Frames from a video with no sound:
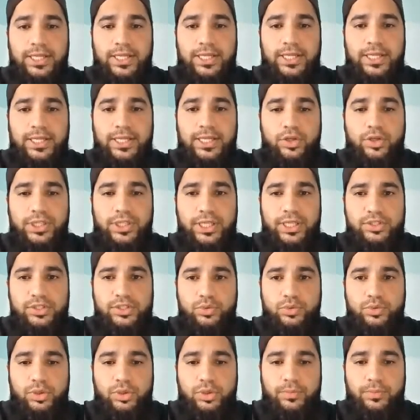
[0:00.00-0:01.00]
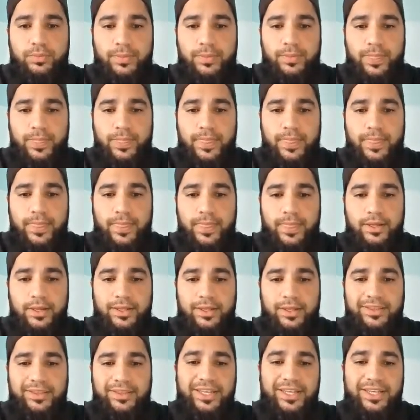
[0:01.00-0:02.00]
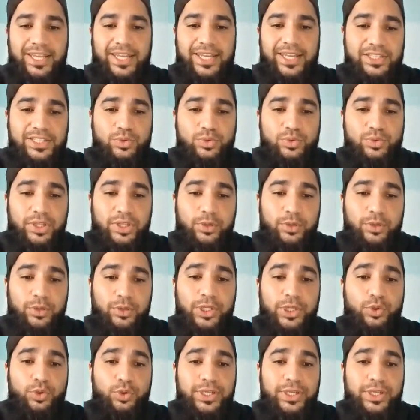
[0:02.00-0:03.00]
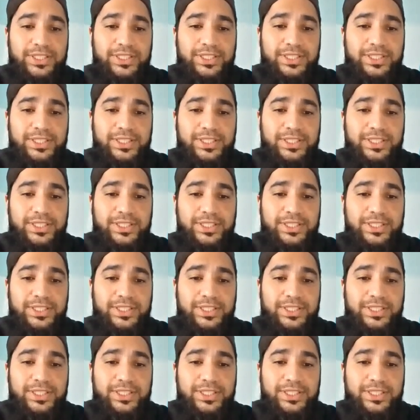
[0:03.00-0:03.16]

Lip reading: onto the next surah. The next surah that we're doing is